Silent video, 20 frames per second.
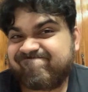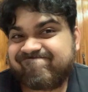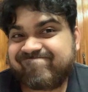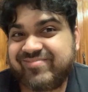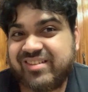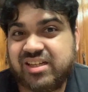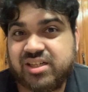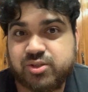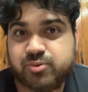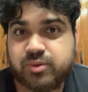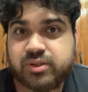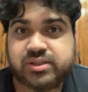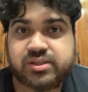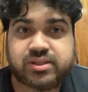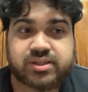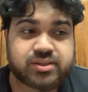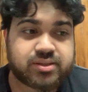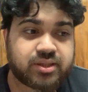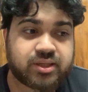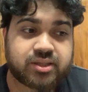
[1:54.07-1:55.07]
It is what it
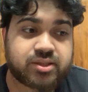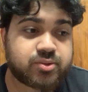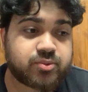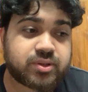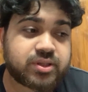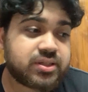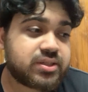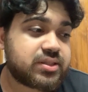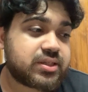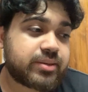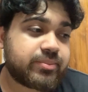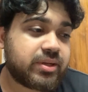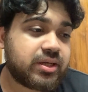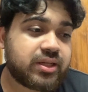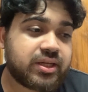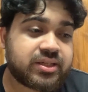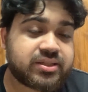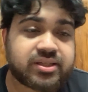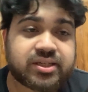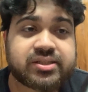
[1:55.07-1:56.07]
is. It is what it is. I mean,
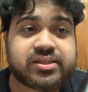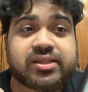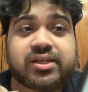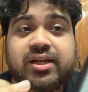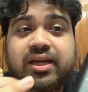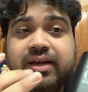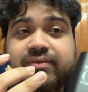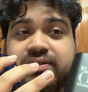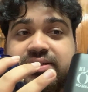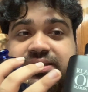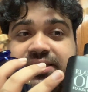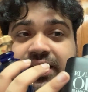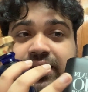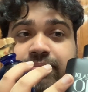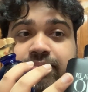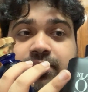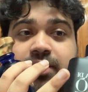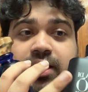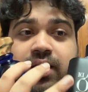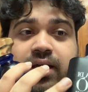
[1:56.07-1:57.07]
it's gonna have the
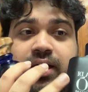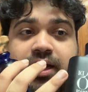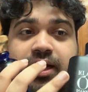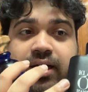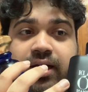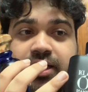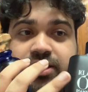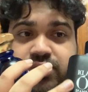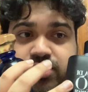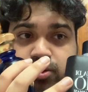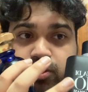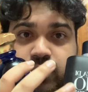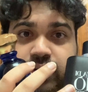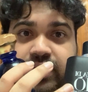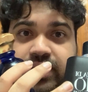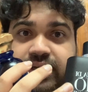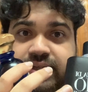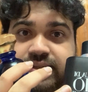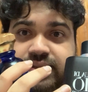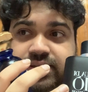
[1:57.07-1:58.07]
same
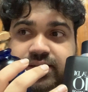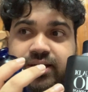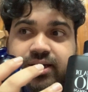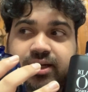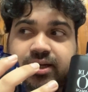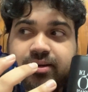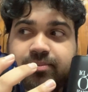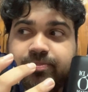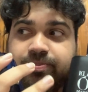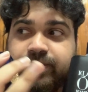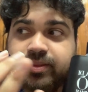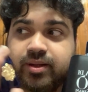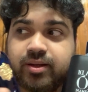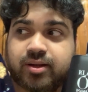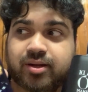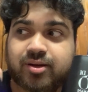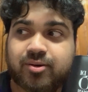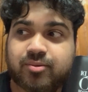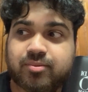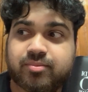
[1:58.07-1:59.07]
story as
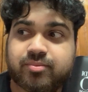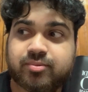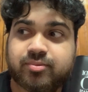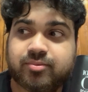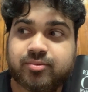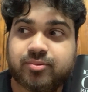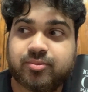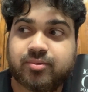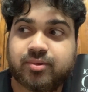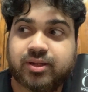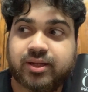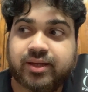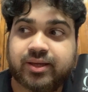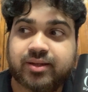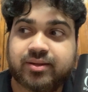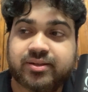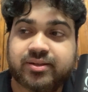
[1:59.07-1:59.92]
like